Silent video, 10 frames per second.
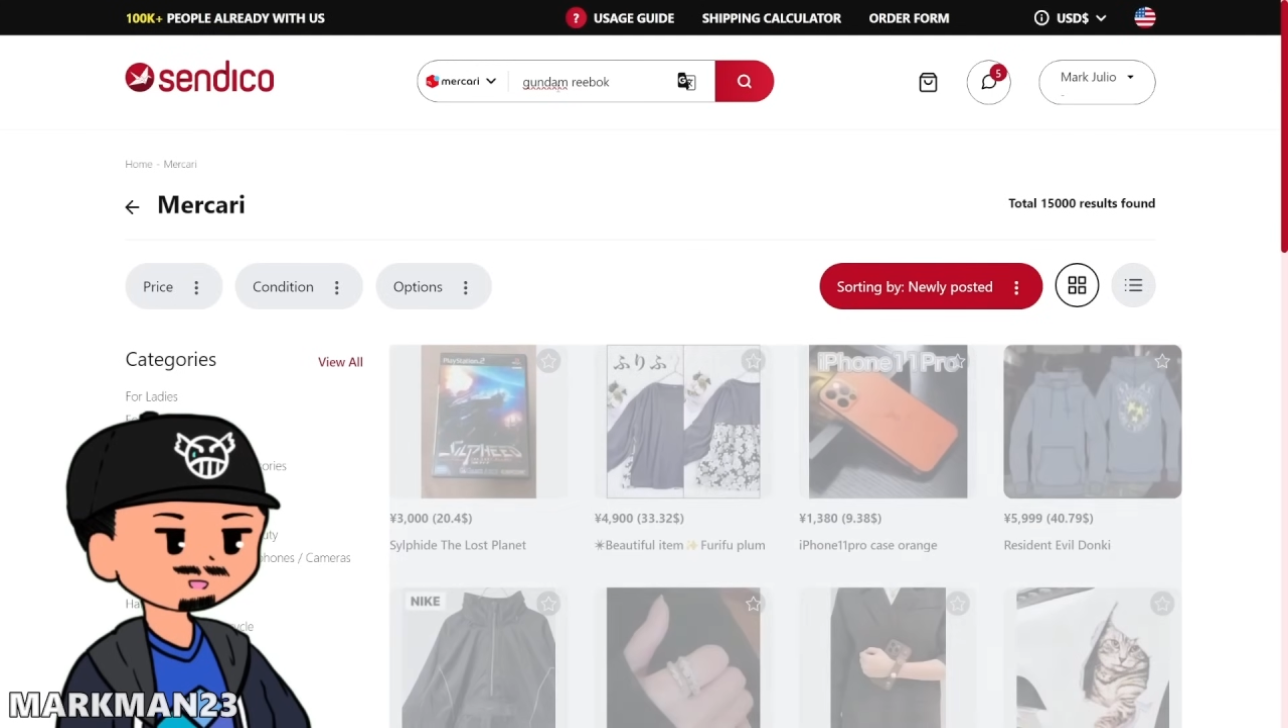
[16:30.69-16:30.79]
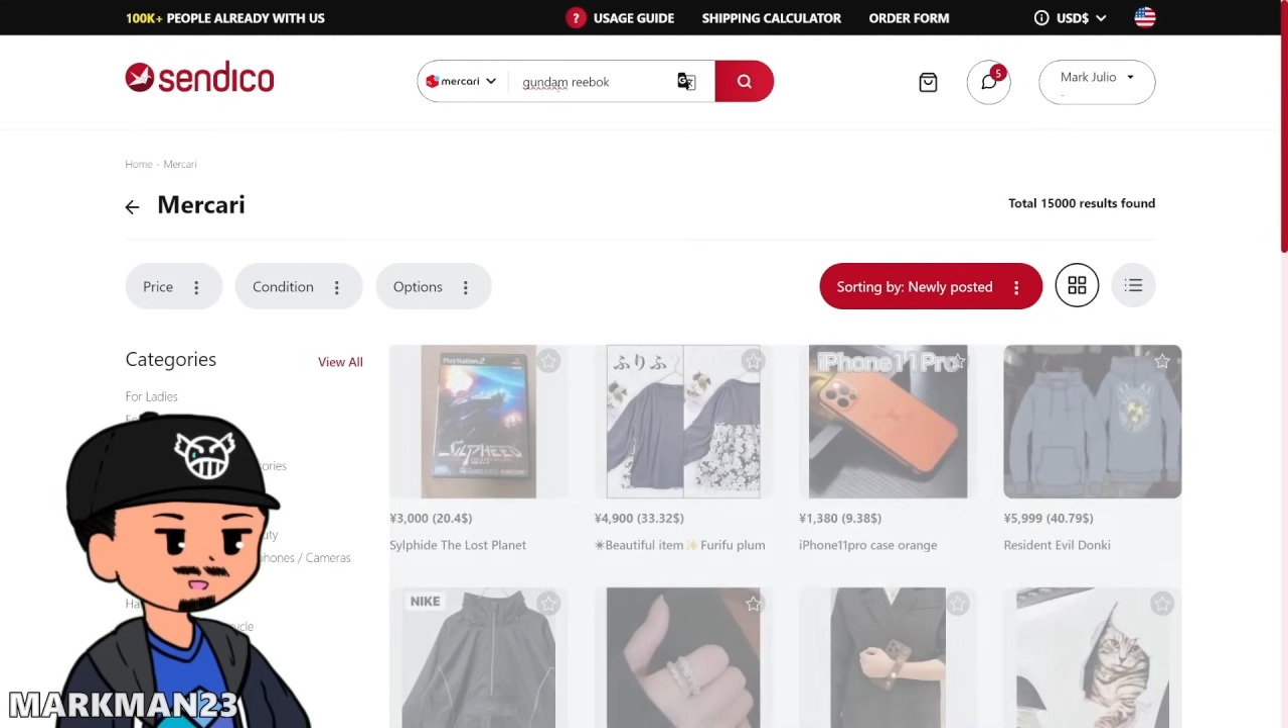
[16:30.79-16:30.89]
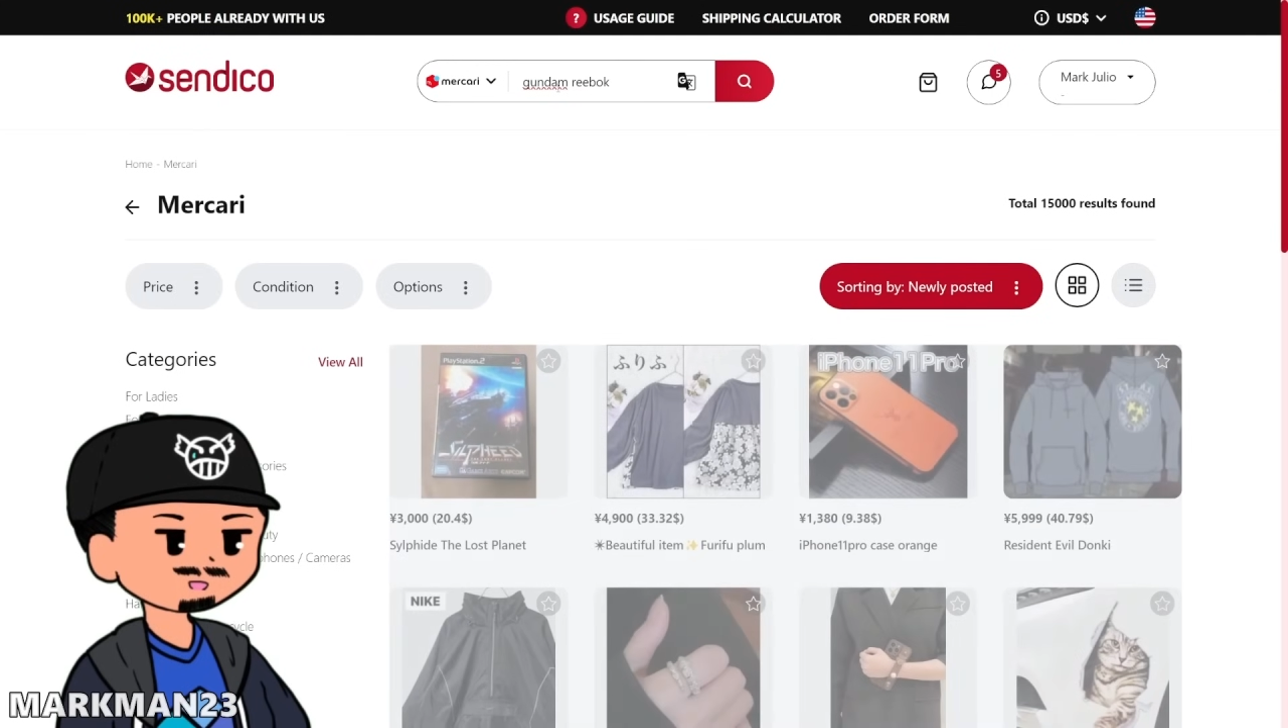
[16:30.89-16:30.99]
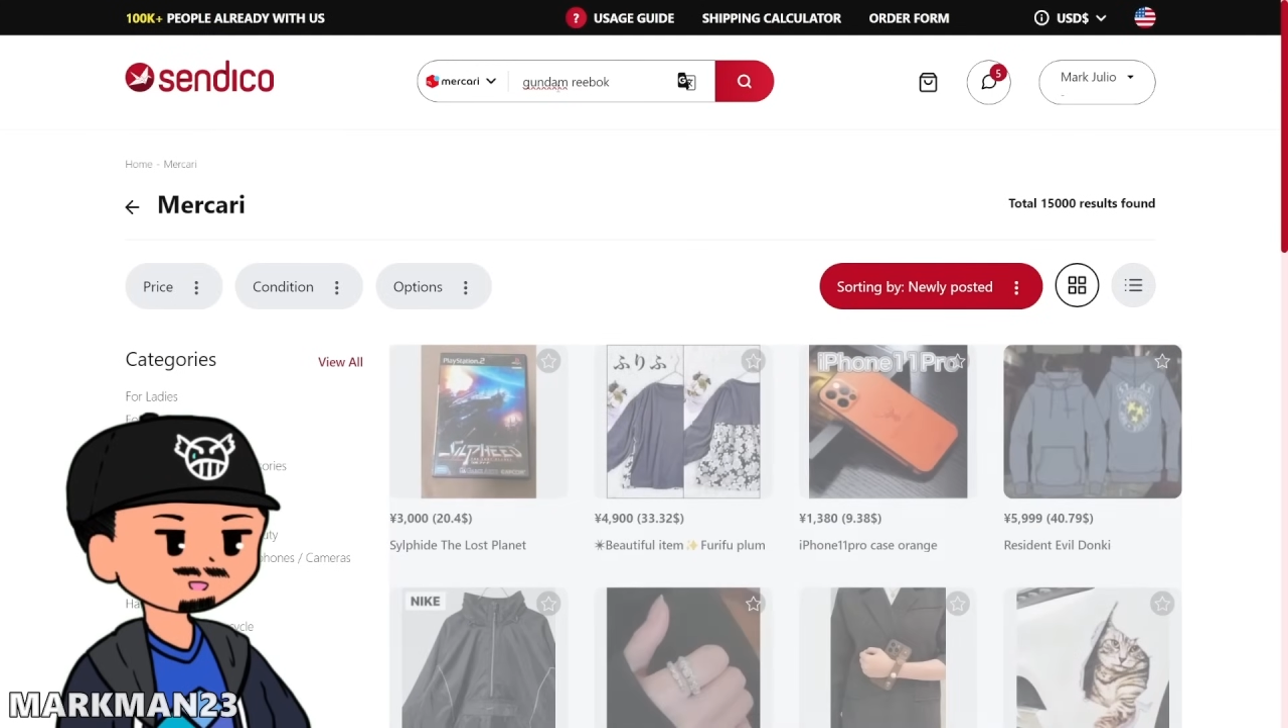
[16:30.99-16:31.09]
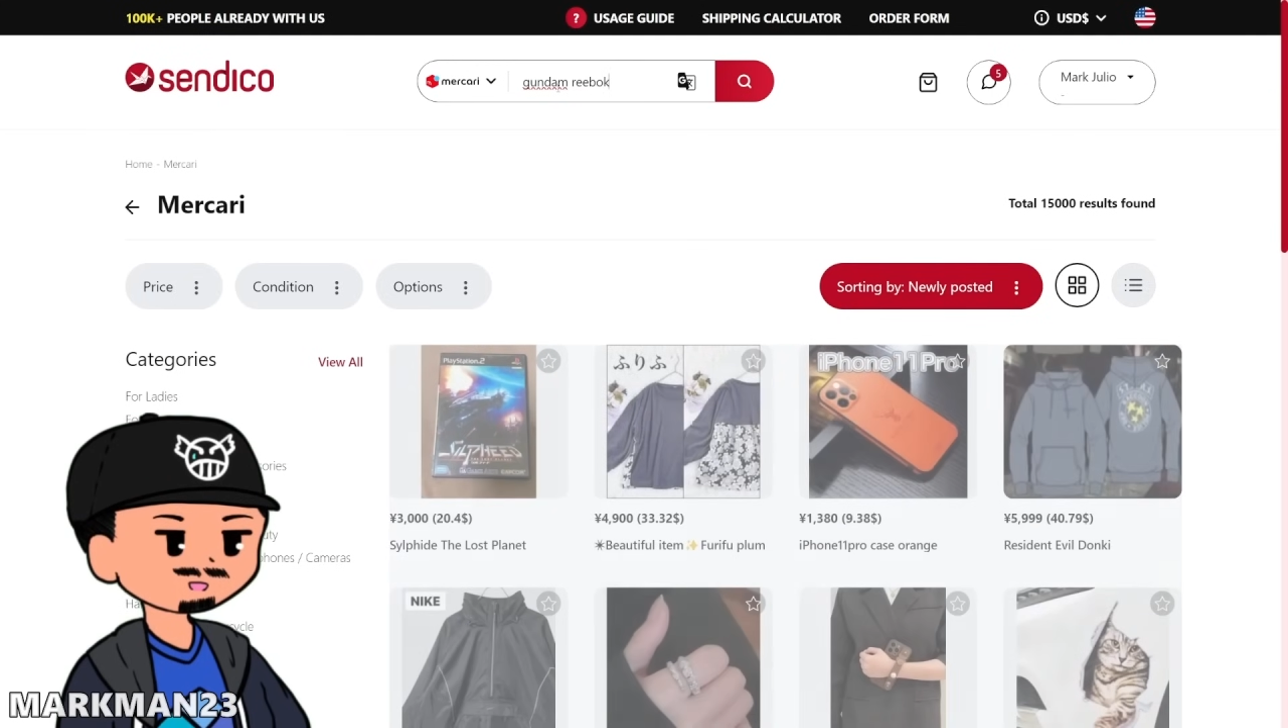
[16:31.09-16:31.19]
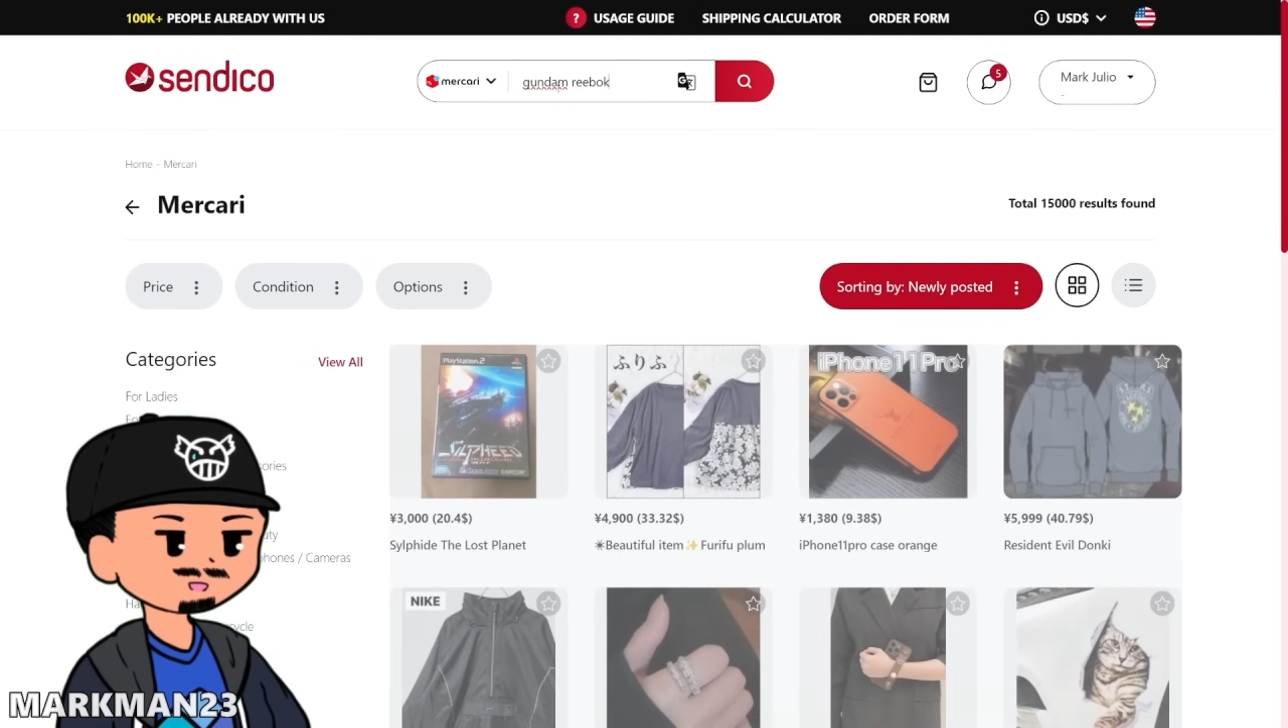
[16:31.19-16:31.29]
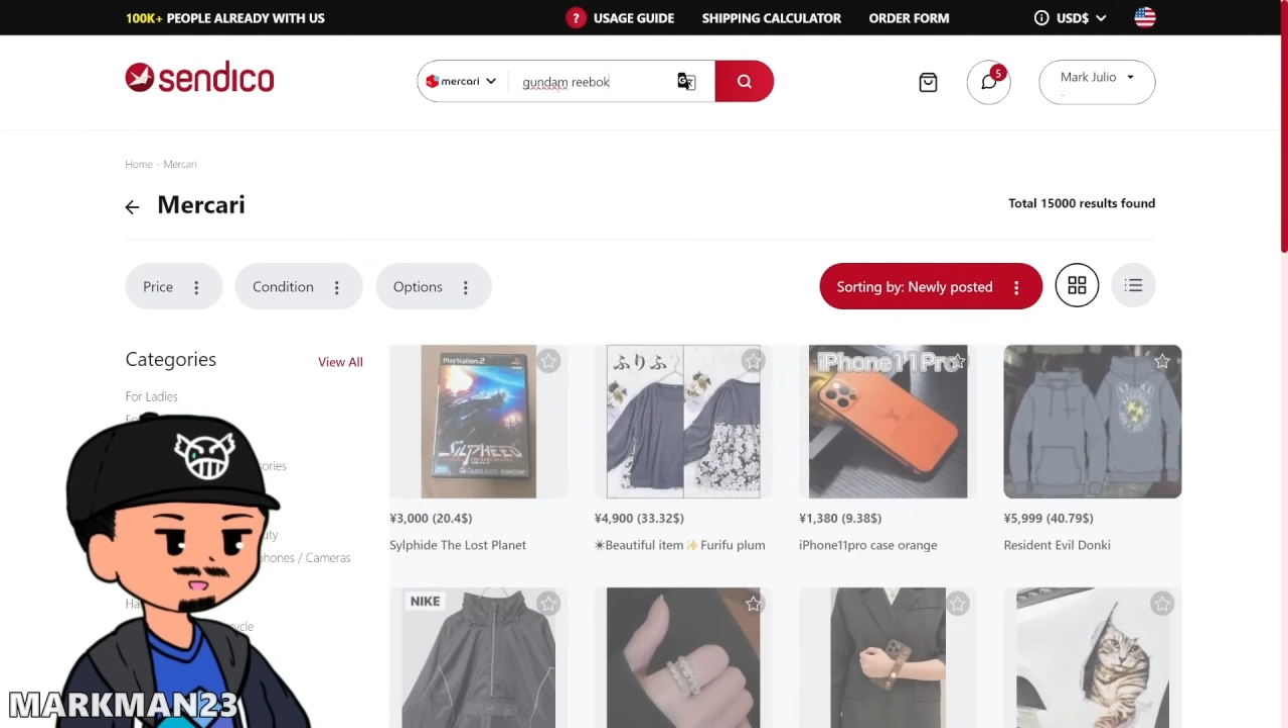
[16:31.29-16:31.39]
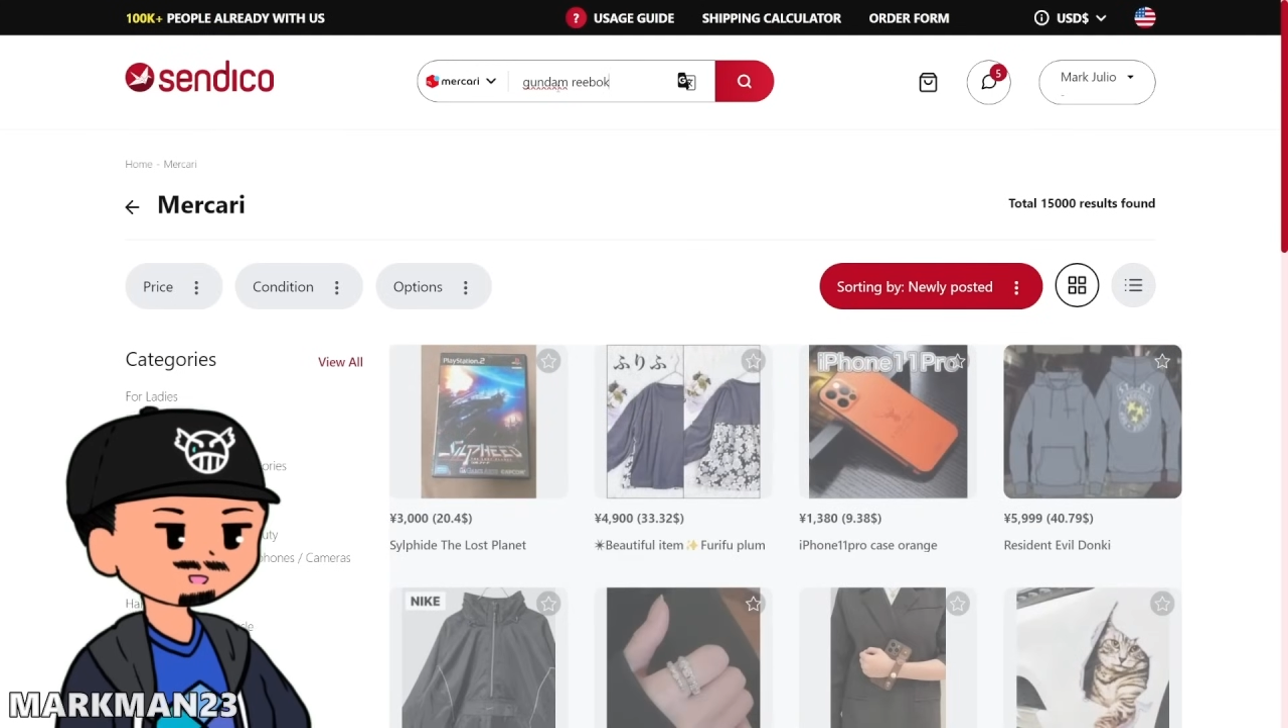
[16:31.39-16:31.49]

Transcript: anything from